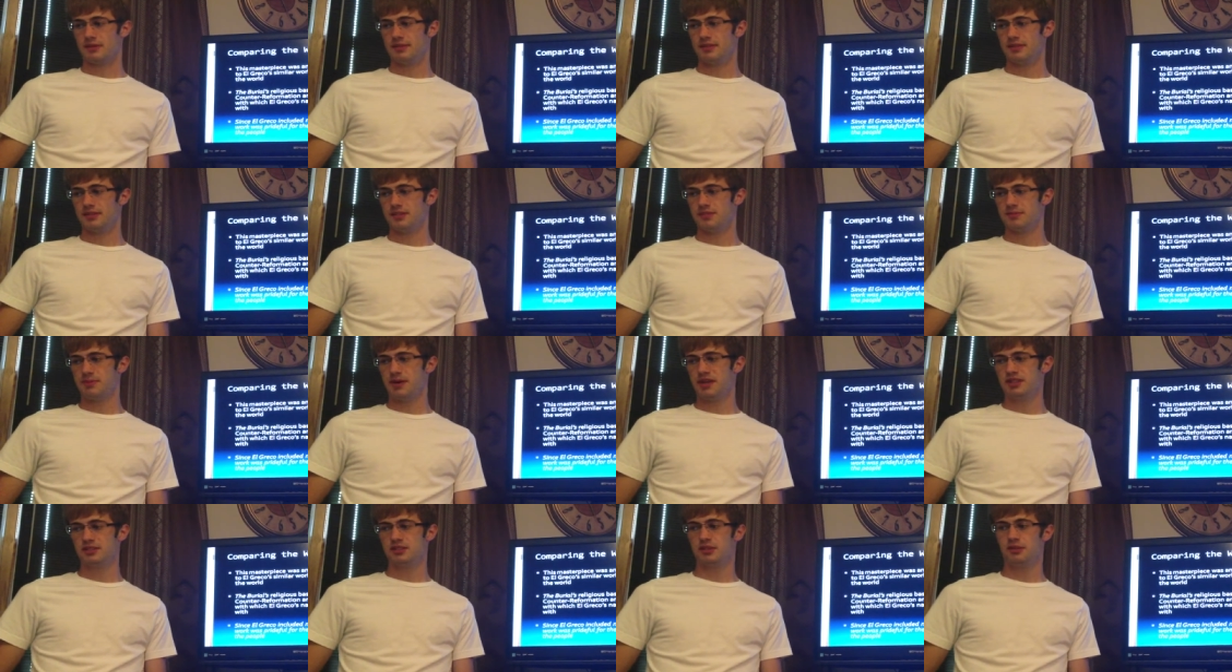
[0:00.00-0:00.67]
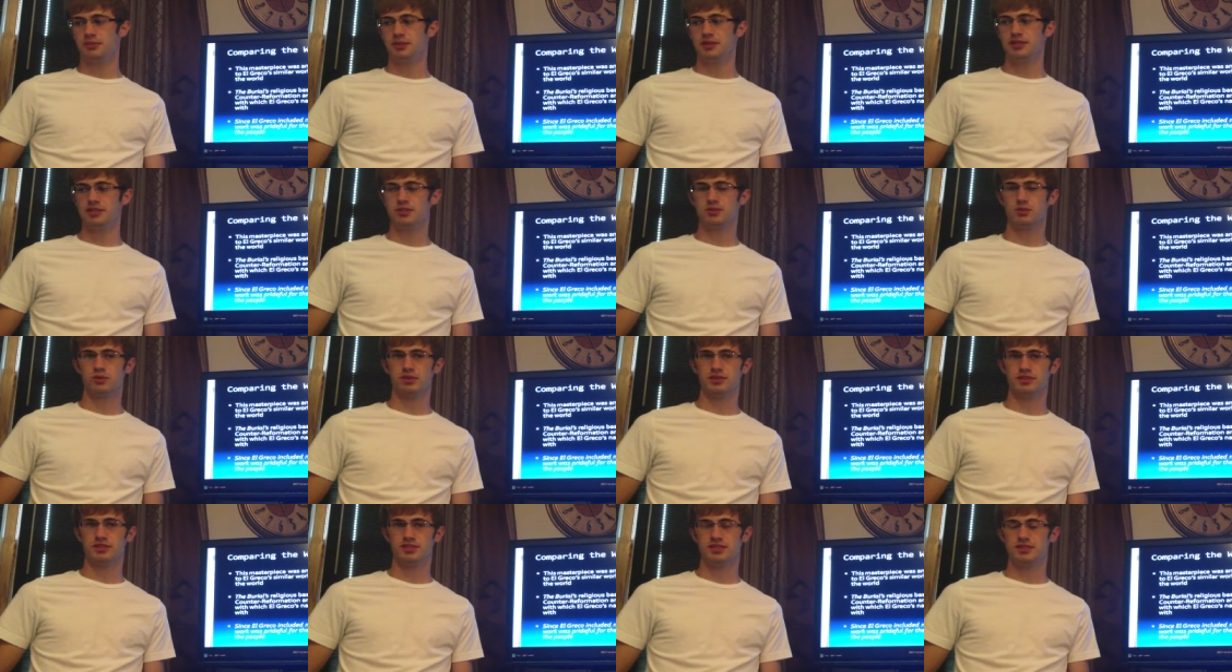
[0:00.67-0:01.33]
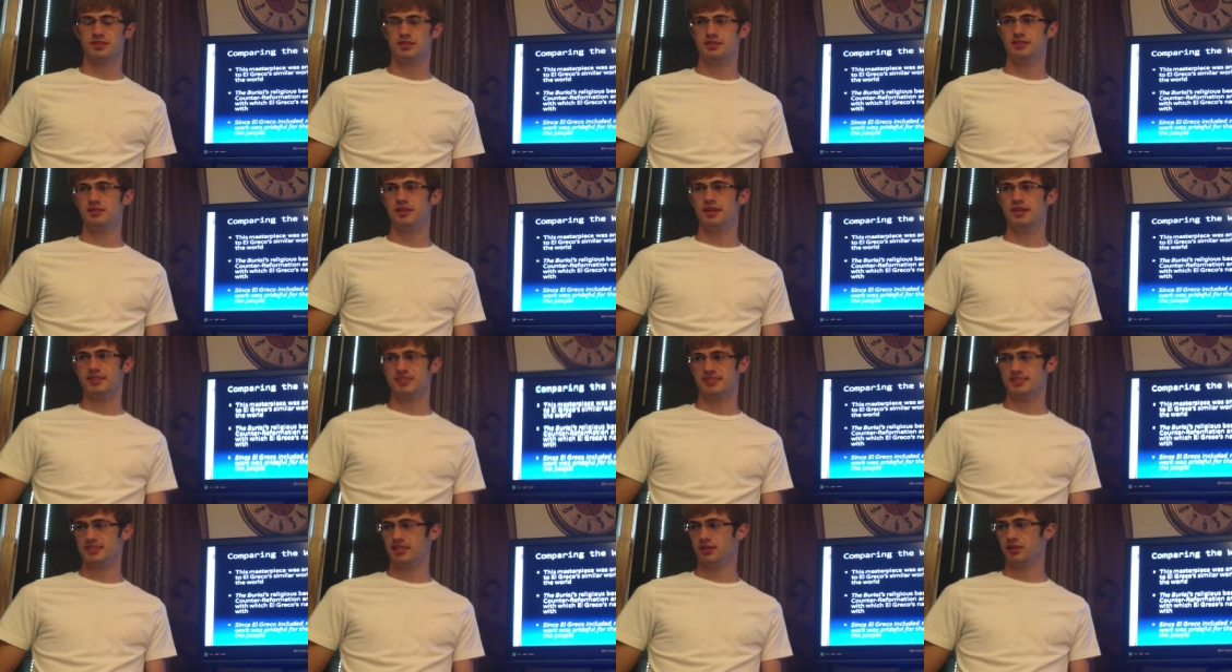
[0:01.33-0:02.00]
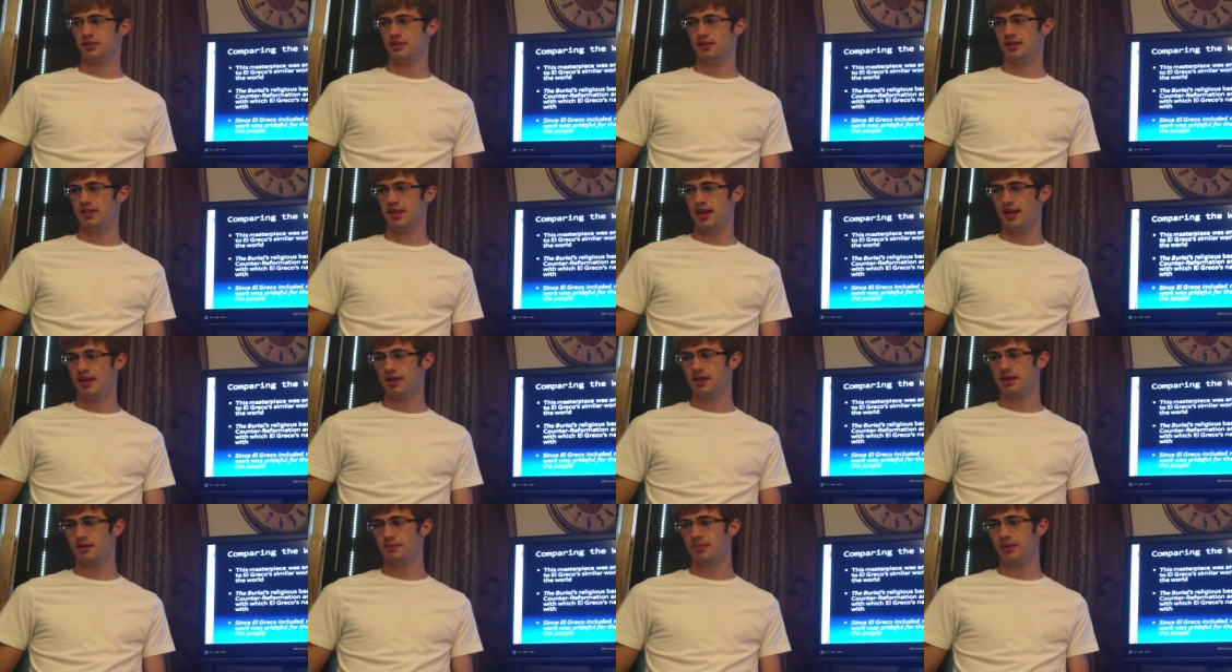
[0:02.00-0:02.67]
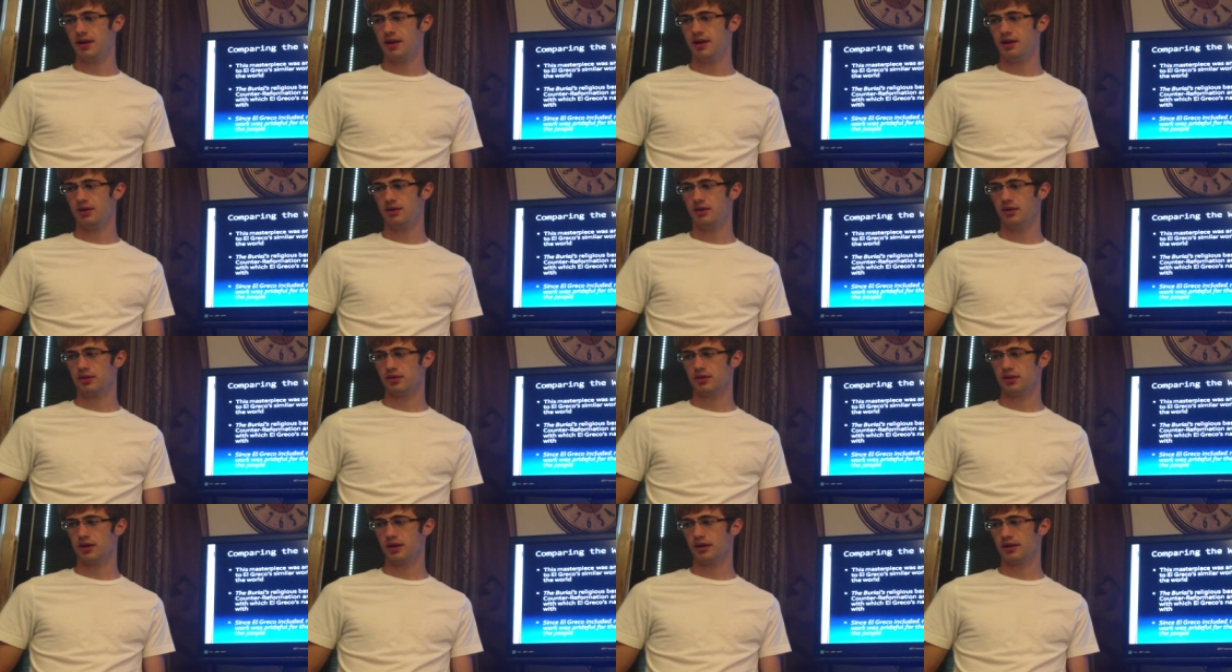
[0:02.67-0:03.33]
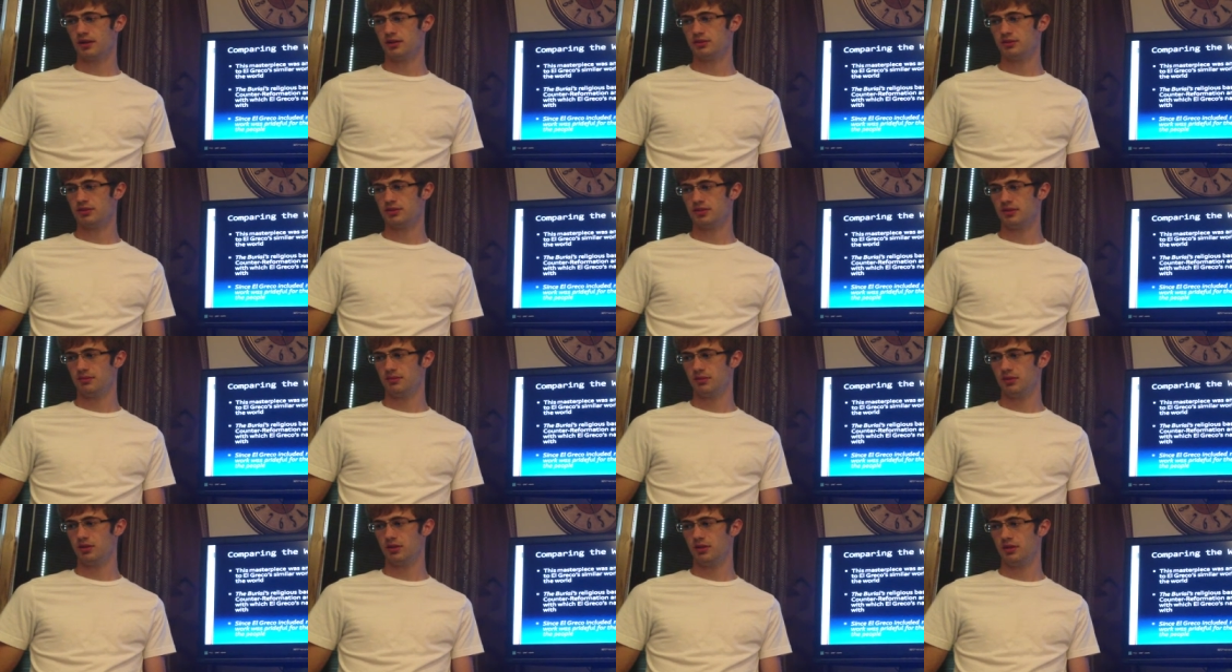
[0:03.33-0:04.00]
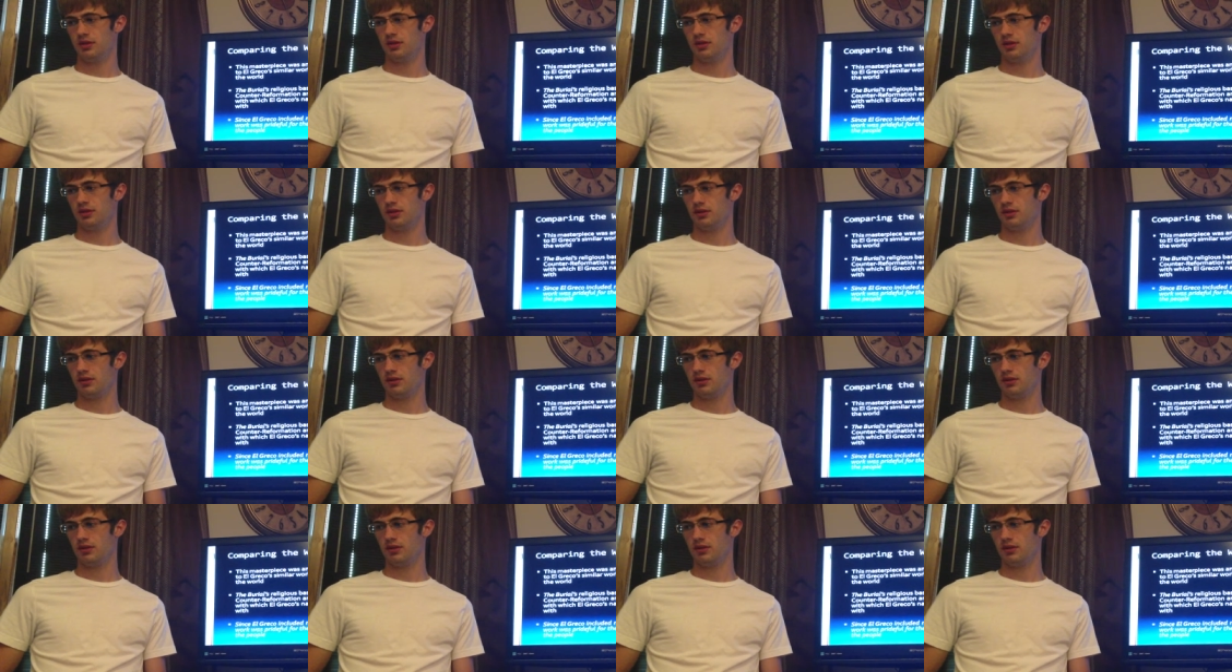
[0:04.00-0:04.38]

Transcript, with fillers: This masterpiece was is still today compared to El Greco's similar